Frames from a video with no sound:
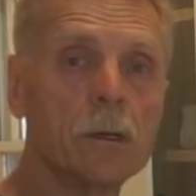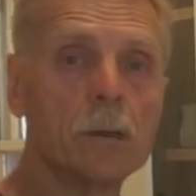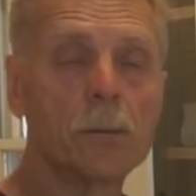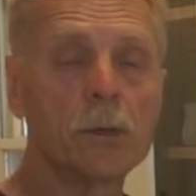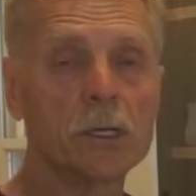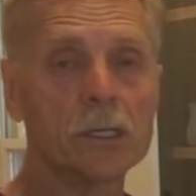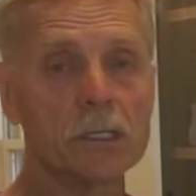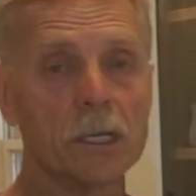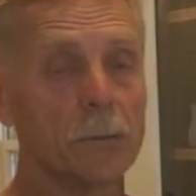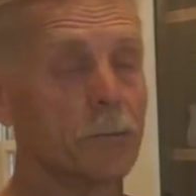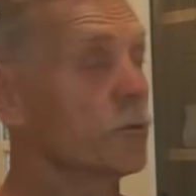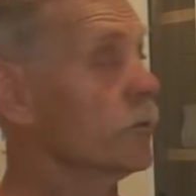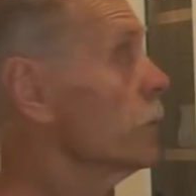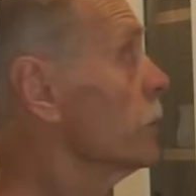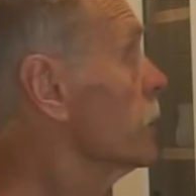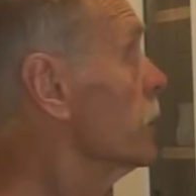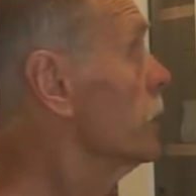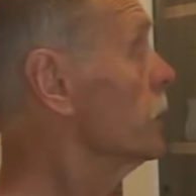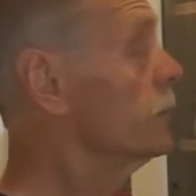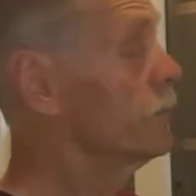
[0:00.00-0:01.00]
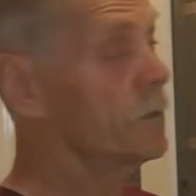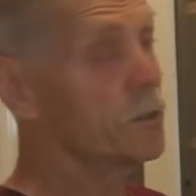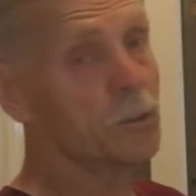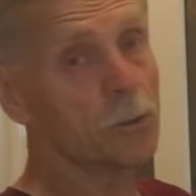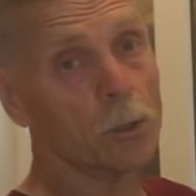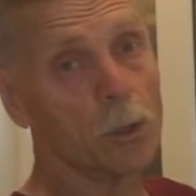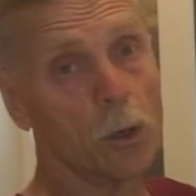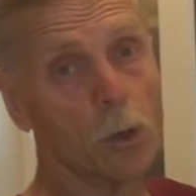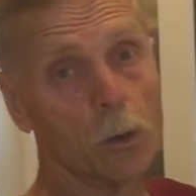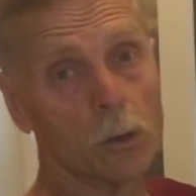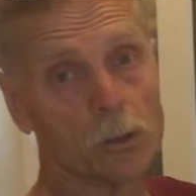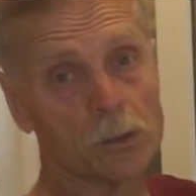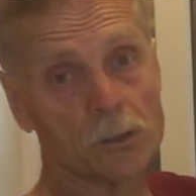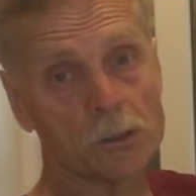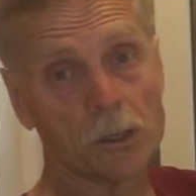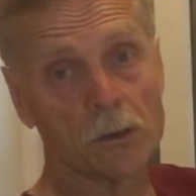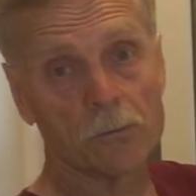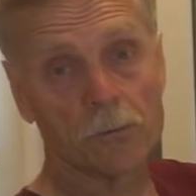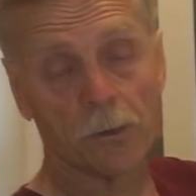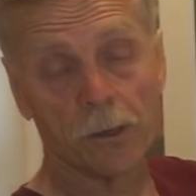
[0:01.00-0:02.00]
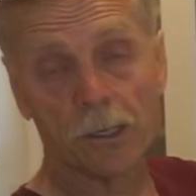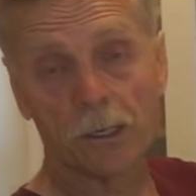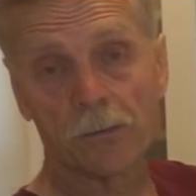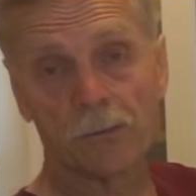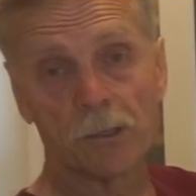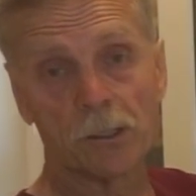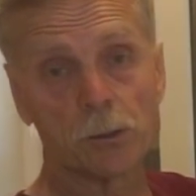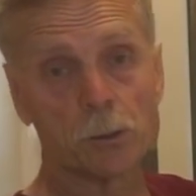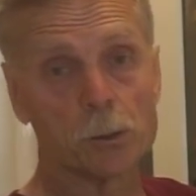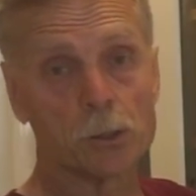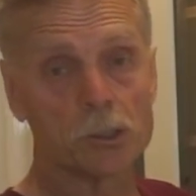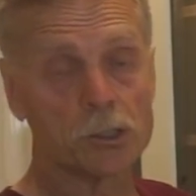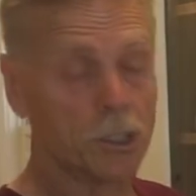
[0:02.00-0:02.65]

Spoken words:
Because I'm drilling individual holes for individual